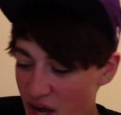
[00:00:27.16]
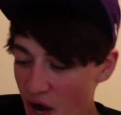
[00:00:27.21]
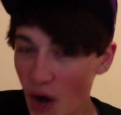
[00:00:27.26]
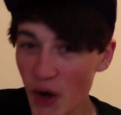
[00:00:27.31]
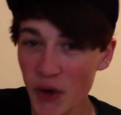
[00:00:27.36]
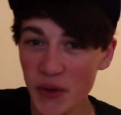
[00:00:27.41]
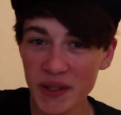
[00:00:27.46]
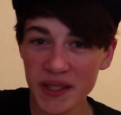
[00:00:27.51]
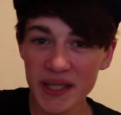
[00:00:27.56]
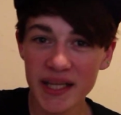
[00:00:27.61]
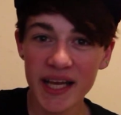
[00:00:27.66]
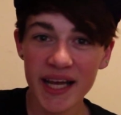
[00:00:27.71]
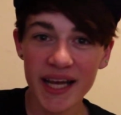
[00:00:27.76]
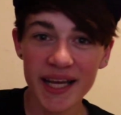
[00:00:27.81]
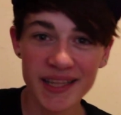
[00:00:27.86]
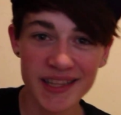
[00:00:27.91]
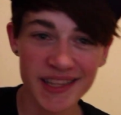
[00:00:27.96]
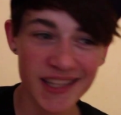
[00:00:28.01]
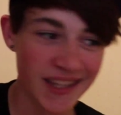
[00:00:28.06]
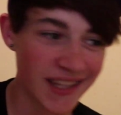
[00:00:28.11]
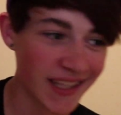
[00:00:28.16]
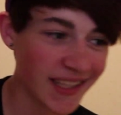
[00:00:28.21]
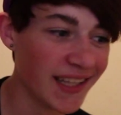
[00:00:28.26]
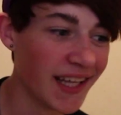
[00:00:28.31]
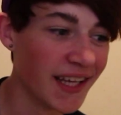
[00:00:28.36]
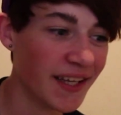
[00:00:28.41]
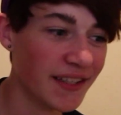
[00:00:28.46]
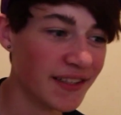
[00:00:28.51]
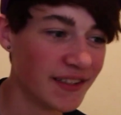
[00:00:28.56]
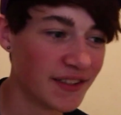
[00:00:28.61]
Oh, the thing
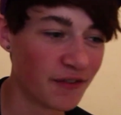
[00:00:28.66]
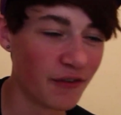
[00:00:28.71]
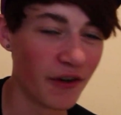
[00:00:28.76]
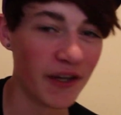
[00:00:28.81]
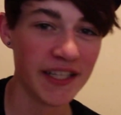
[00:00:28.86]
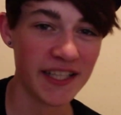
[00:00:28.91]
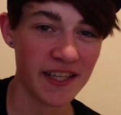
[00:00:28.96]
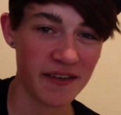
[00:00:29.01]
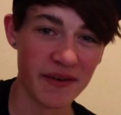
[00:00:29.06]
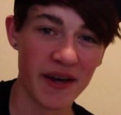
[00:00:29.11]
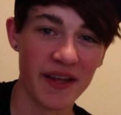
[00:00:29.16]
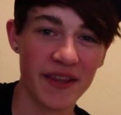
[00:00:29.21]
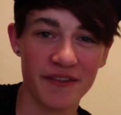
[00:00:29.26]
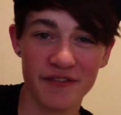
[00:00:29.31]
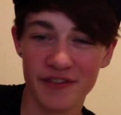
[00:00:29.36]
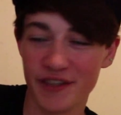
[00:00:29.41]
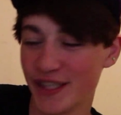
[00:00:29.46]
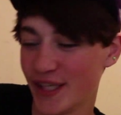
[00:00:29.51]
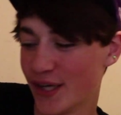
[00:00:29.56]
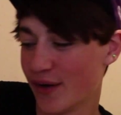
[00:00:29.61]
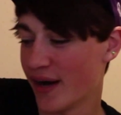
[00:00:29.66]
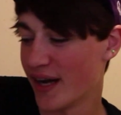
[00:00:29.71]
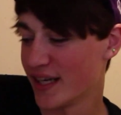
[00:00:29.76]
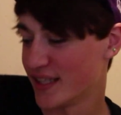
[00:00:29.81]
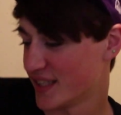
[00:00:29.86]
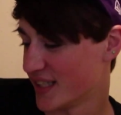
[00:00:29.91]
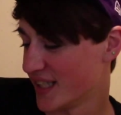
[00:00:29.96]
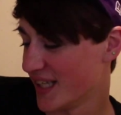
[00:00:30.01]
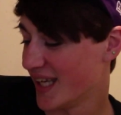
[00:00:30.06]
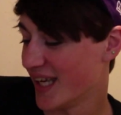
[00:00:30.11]
that's funny about the video,
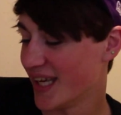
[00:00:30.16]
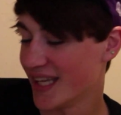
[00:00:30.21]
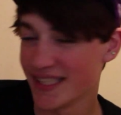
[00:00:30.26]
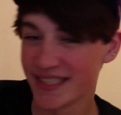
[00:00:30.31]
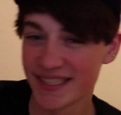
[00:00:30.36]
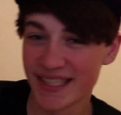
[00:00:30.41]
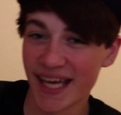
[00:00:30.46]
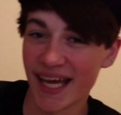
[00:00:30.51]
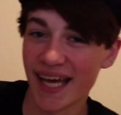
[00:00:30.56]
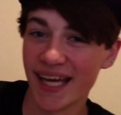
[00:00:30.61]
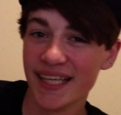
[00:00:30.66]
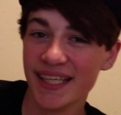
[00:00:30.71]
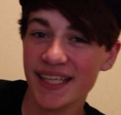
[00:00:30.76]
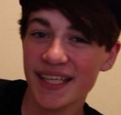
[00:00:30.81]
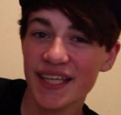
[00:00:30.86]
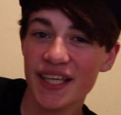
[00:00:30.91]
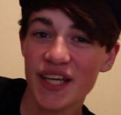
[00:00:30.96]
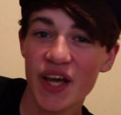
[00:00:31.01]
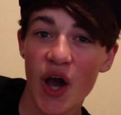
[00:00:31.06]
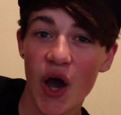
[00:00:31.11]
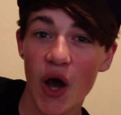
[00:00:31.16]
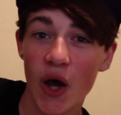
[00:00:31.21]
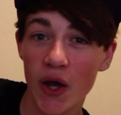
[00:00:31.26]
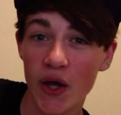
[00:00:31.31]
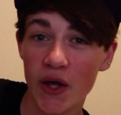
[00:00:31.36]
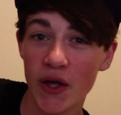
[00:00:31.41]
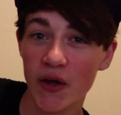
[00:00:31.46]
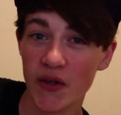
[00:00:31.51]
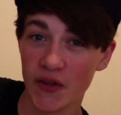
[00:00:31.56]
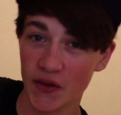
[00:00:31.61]
actually, is that
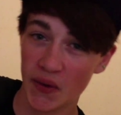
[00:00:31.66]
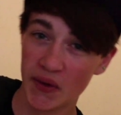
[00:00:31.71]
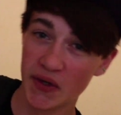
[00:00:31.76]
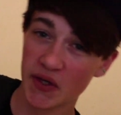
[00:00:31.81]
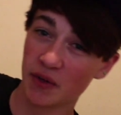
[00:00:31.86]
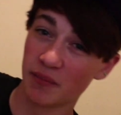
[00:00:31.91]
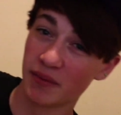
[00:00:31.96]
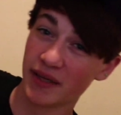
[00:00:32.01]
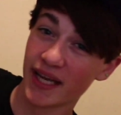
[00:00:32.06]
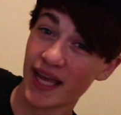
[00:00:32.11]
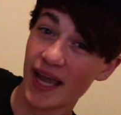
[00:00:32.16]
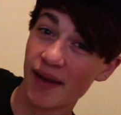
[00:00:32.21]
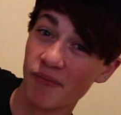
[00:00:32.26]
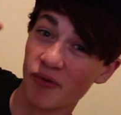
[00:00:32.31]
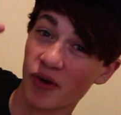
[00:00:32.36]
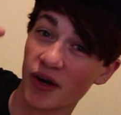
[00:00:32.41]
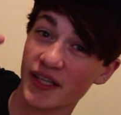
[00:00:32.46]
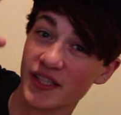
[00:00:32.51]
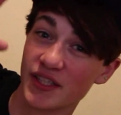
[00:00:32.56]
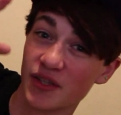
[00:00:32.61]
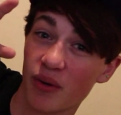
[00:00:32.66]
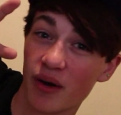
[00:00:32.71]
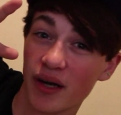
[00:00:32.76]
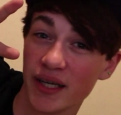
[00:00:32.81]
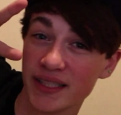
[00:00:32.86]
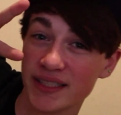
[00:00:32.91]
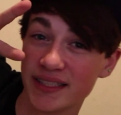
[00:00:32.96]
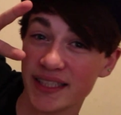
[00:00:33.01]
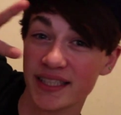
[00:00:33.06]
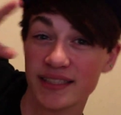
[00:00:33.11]
you only got my name right
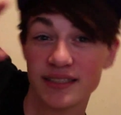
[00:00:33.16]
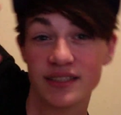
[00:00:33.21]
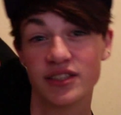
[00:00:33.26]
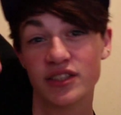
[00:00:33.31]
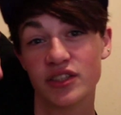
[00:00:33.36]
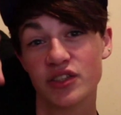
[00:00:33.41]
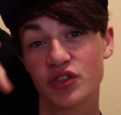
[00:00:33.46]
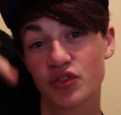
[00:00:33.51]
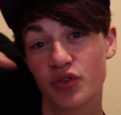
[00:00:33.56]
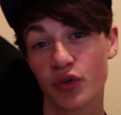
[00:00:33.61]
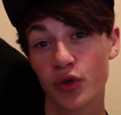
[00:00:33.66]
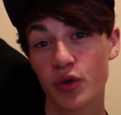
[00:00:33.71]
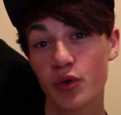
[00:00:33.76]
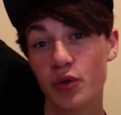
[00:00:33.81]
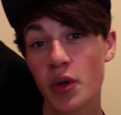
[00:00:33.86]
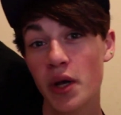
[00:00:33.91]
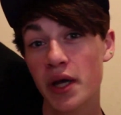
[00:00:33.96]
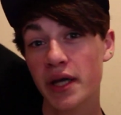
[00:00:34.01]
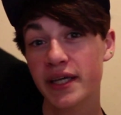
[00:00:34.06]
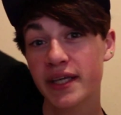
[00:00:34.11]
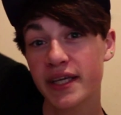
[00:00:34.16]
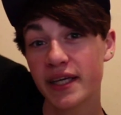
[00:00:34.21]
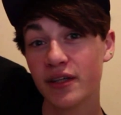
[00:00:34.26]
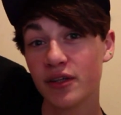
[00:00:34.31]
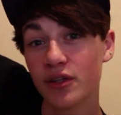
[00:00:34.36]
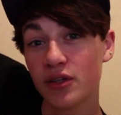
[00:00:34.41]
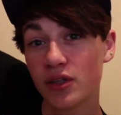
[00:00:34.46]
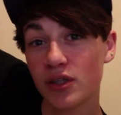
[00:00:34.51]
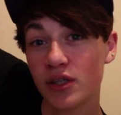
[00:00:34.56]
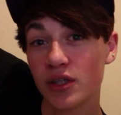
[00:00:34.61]
twice. It's Drew
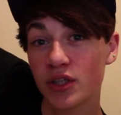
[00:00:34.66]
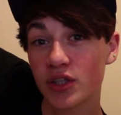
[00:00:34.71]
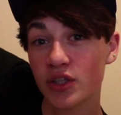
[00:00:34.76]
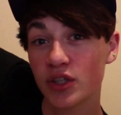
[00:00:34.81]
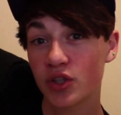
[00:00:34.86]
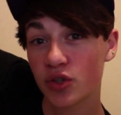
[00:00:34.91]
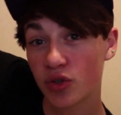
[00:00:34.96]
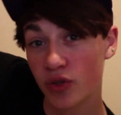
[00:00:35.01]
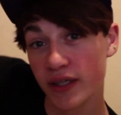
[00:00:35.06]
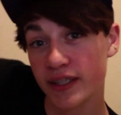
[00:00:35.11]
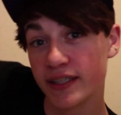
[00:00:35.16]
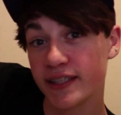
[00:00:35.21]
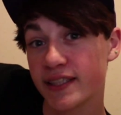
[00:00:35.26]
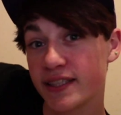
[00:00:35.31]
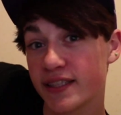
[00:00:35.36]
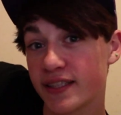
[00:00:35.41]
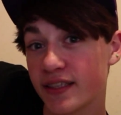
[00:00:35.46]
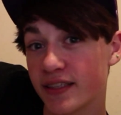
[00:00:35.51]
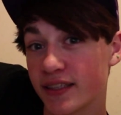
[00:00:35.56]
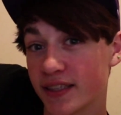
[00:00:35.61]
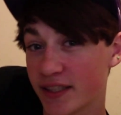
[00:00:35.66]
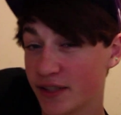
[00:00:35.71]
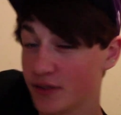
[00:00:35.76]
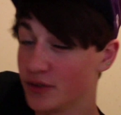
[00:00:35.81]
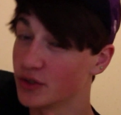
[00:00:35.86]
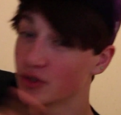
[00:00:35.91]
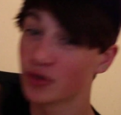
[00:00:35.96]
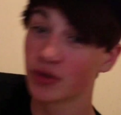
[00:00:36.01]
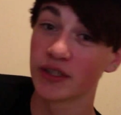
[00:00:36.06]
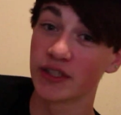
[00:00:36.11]
Gilchrist.
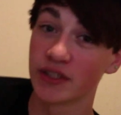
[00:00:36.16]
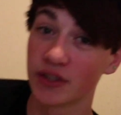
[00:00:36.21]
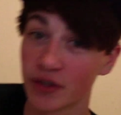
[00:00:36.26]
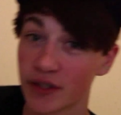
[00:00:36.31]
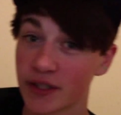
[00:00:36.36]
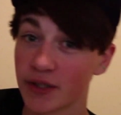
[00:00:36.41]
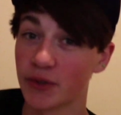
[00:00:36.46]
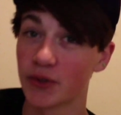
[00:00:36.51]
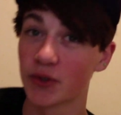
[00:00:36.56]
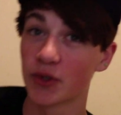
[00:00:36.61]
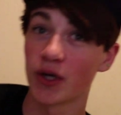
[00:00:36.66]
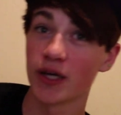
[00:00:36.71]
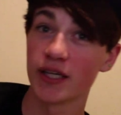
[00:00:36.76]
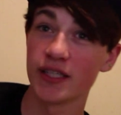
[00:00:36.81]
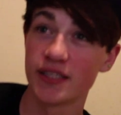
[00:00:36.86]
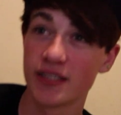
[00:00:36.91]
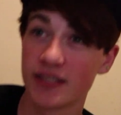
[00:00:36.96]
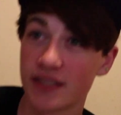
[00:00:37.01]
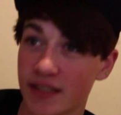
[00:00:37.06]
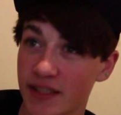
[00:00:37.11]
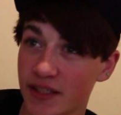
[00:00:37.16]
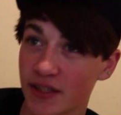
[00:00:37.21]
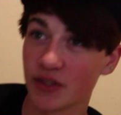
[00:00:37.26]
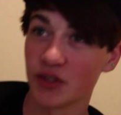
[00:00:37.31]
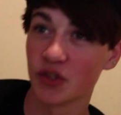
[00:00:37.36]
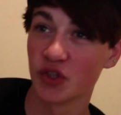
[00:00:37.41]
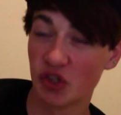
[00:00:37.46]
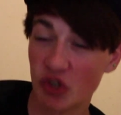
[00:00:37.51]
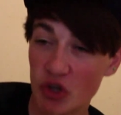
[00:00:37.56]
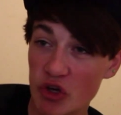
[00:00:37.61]
Gilchrist, not Gilchrist,
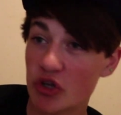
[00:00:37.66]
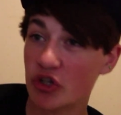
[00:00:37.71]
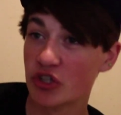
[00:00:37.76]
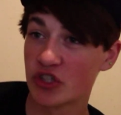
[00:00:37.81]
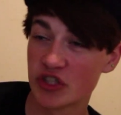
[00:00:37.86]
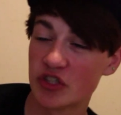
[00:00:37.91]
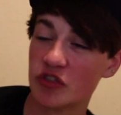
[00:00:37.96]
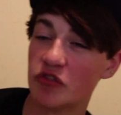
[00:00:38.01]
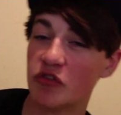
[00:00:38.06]
Gilchrist.